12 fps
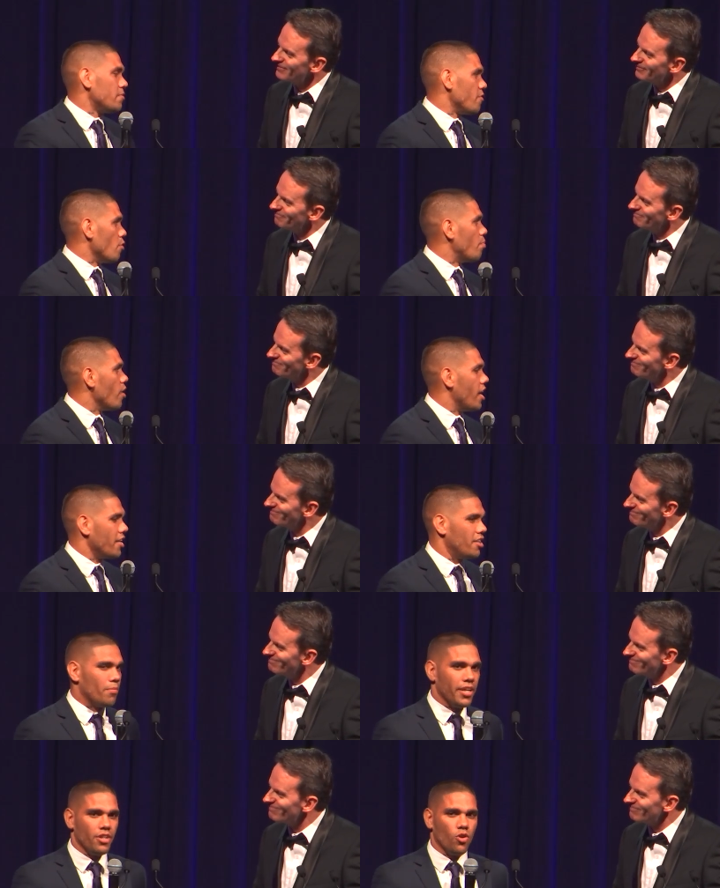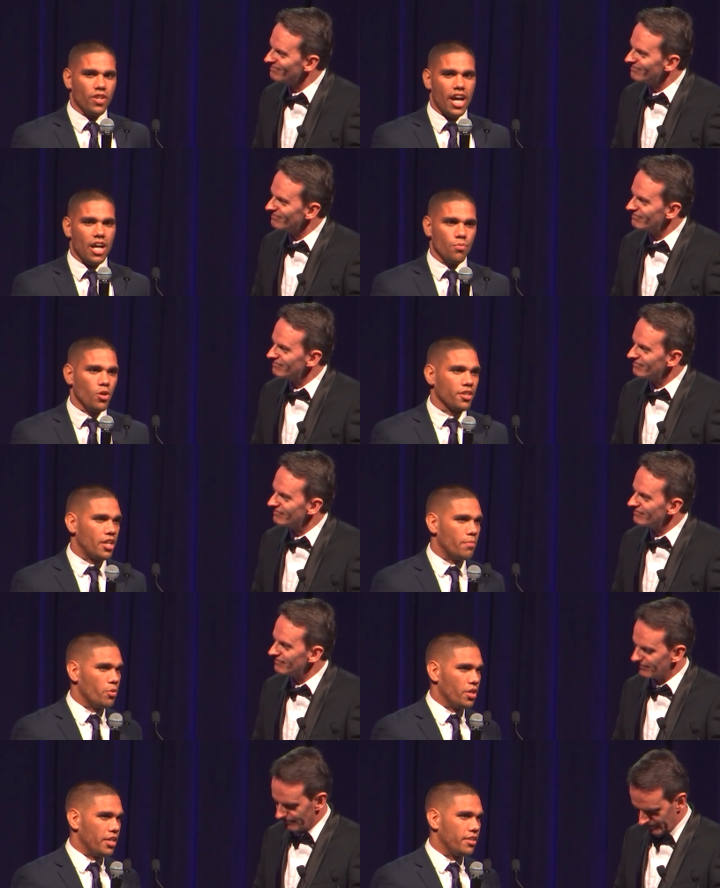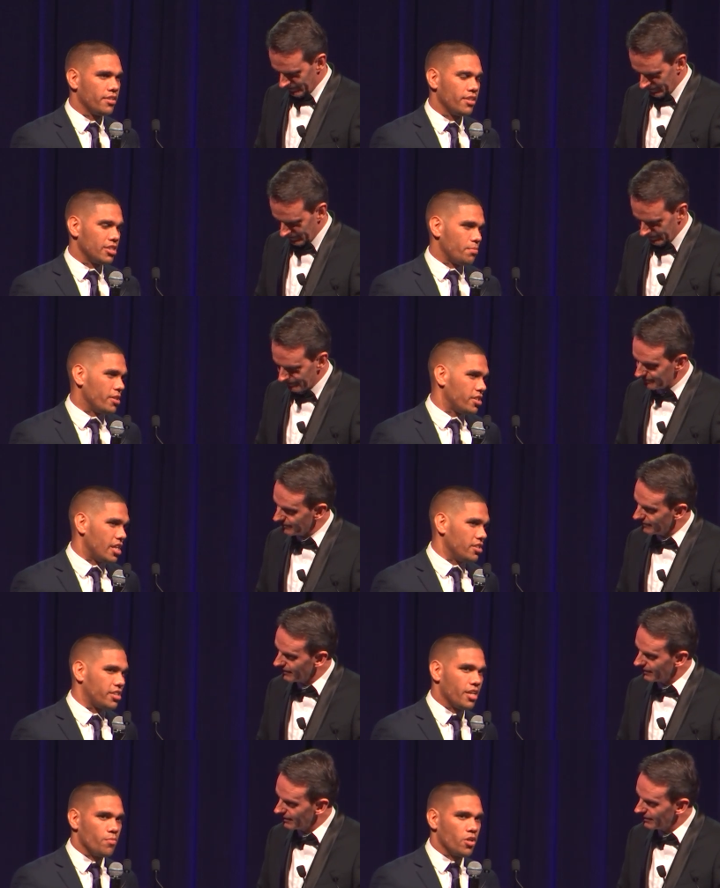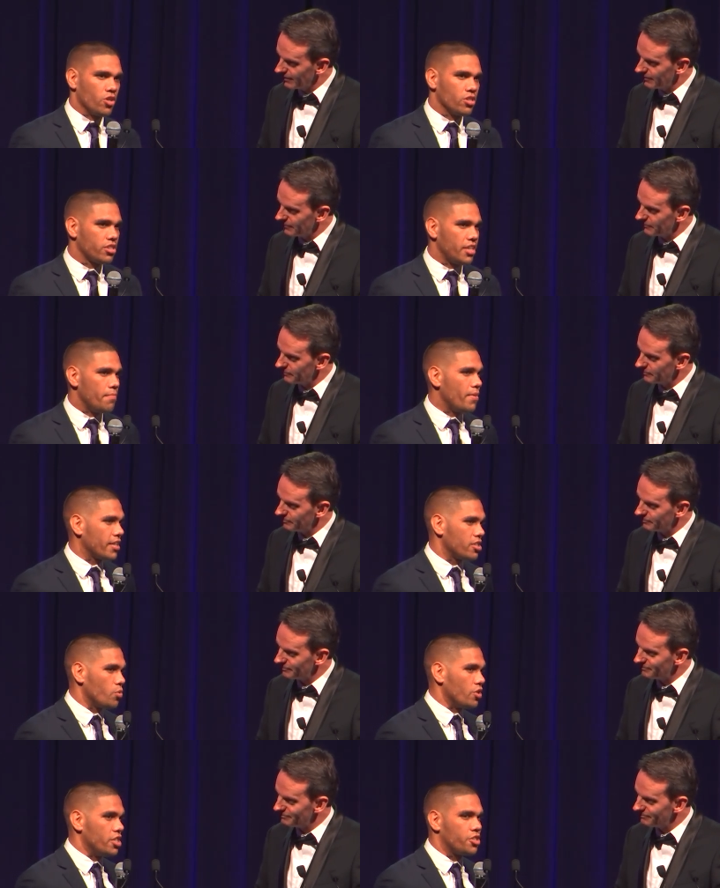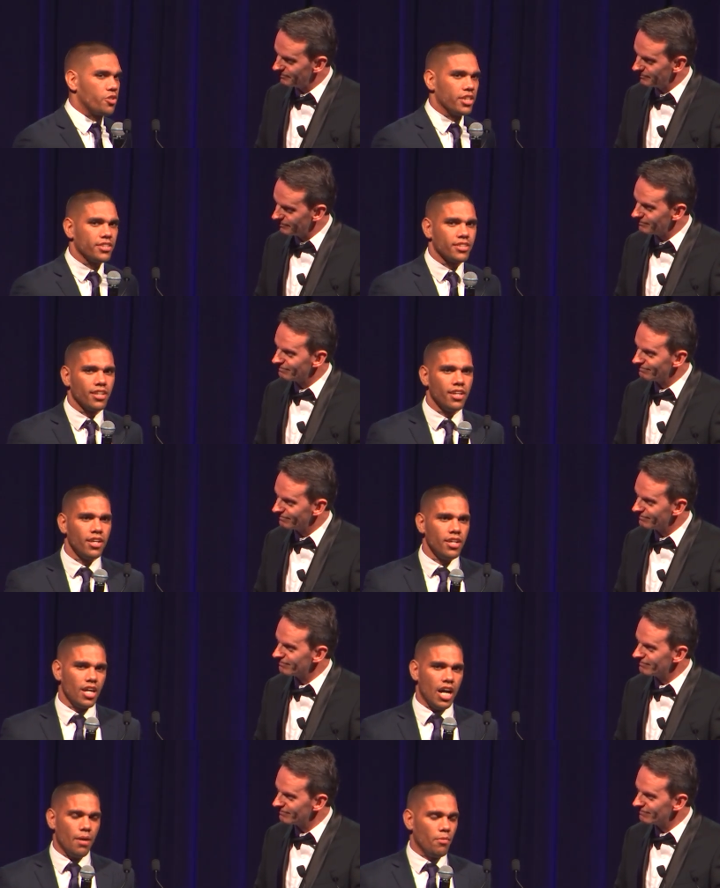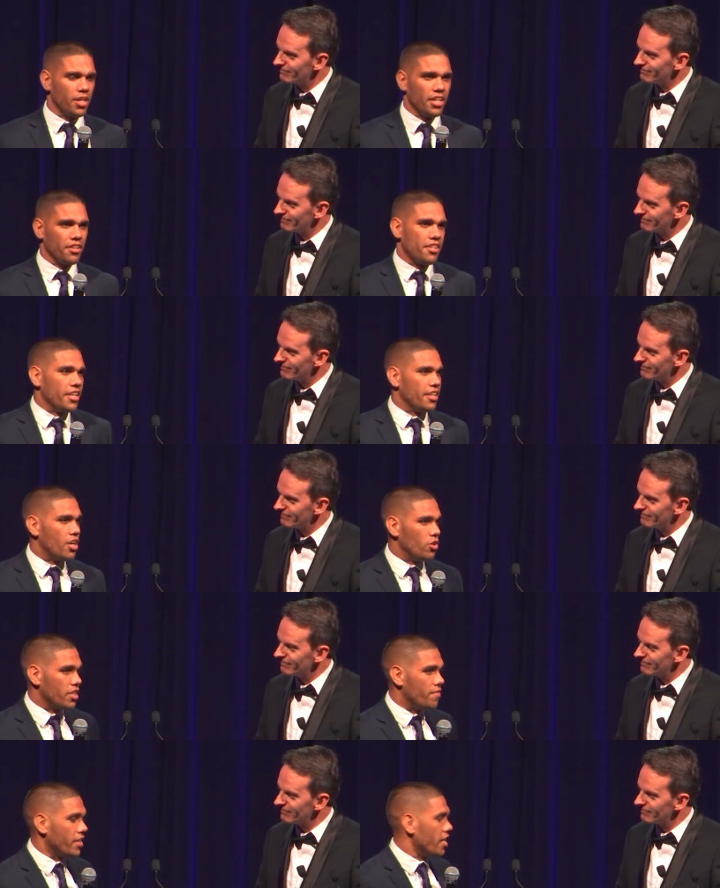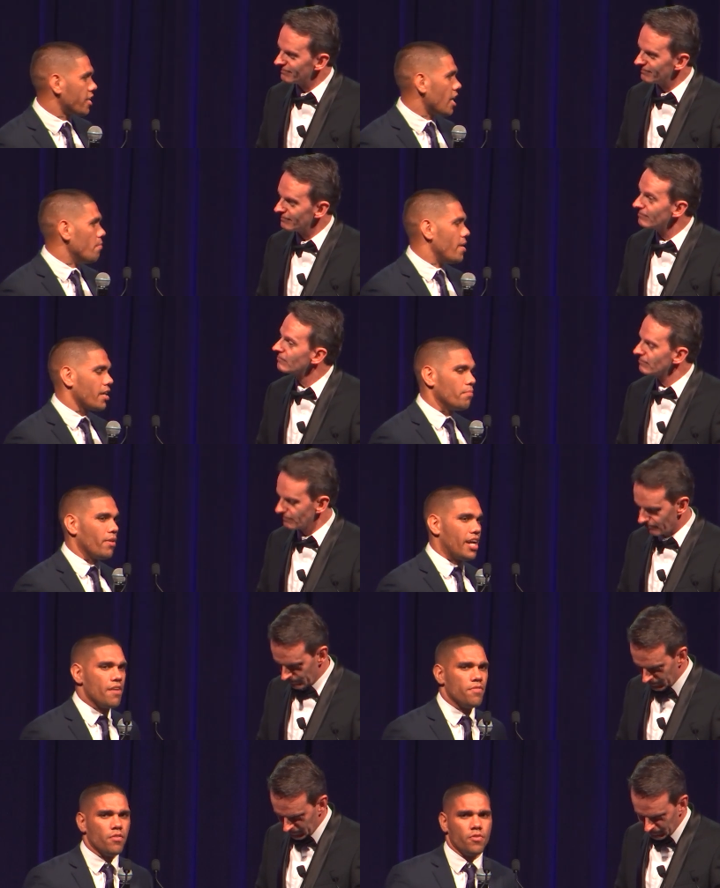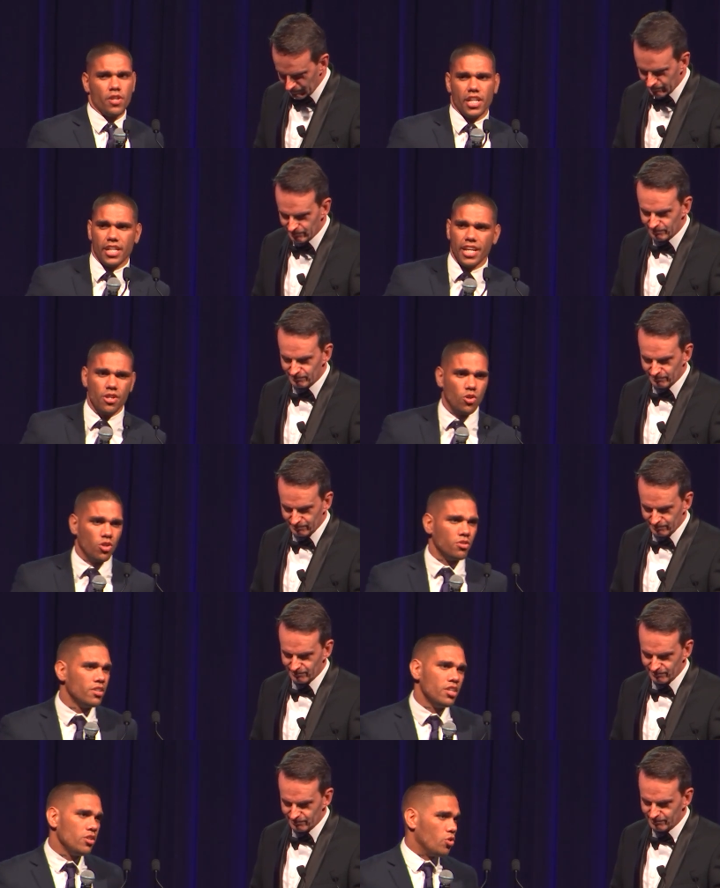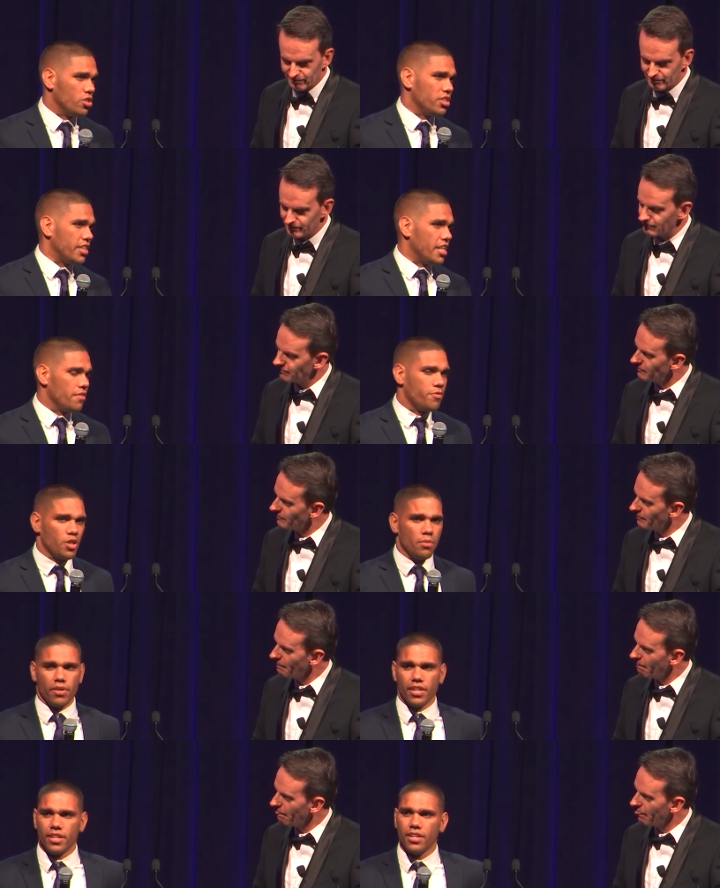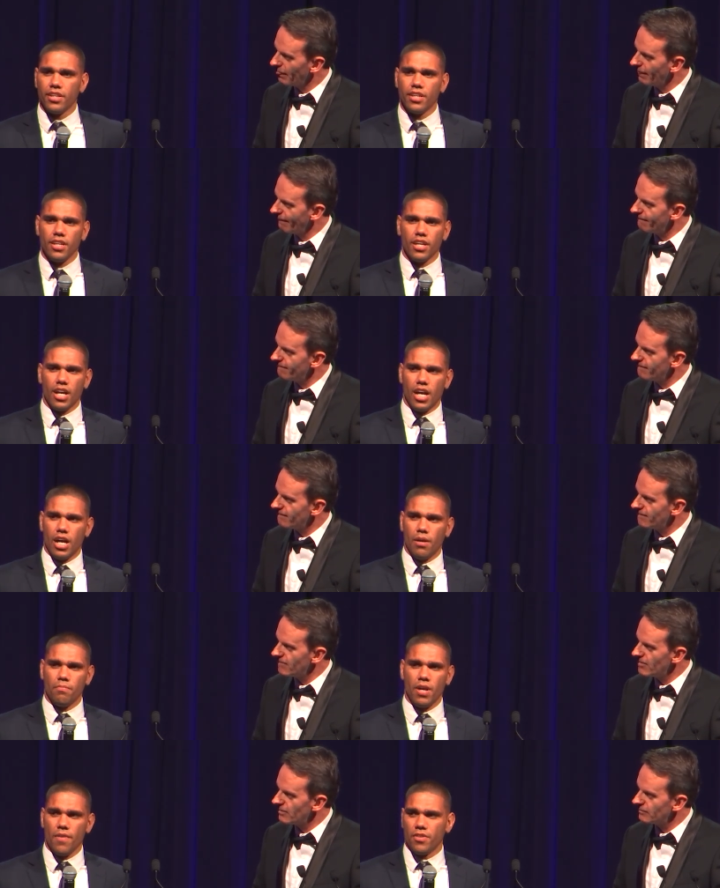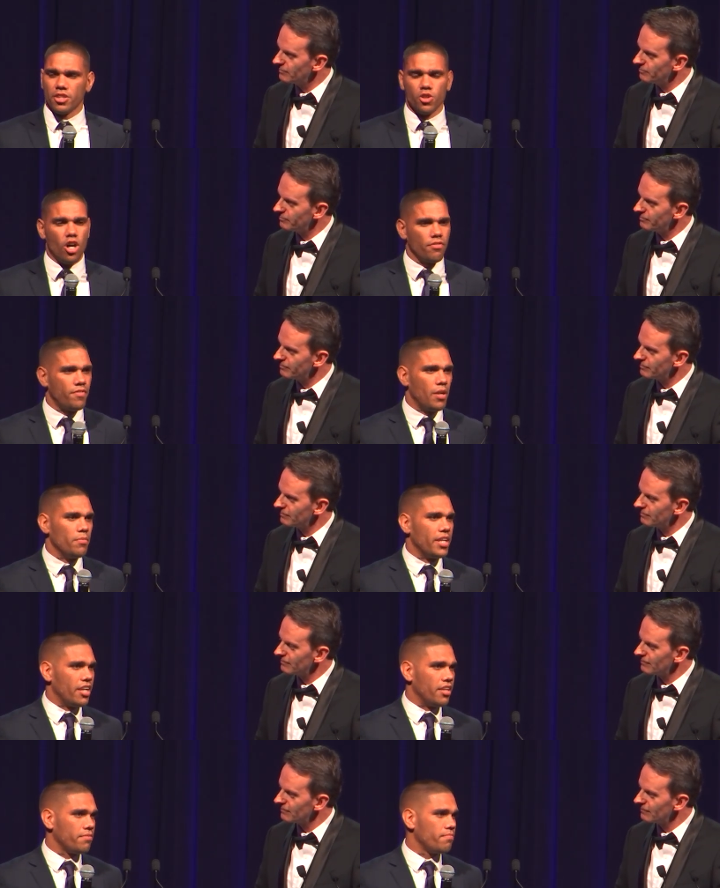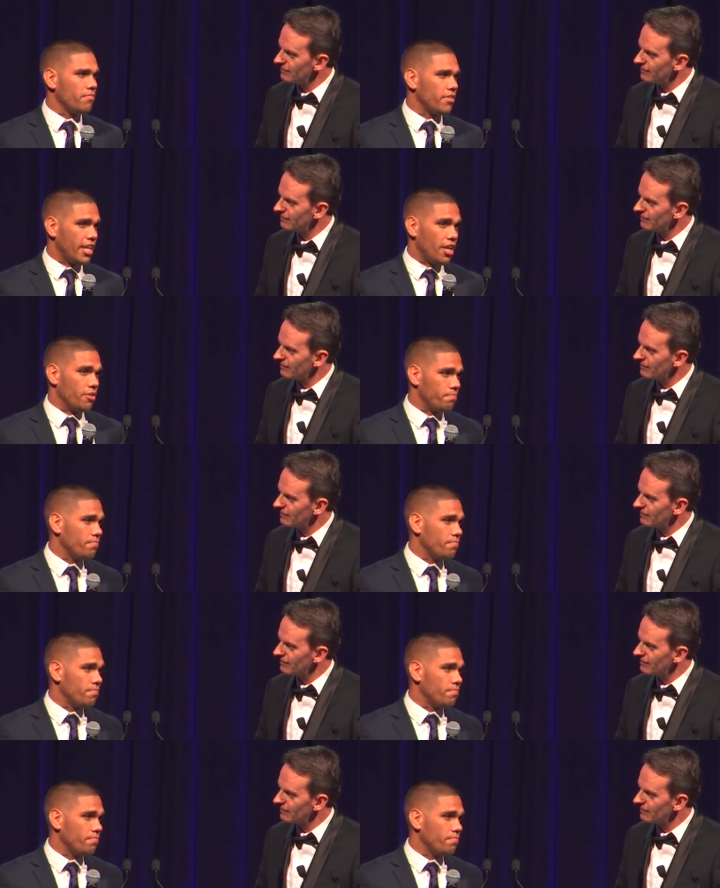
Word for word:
Speaker 1: me feel proud. I mean, all the hard work that I put in, especially, as you said, when I got sent back to Swan Districts. Um, I didn't think that I was ever going to come back and play A F L footy again, or, or just any footy, but um, having a tight family that I, that I,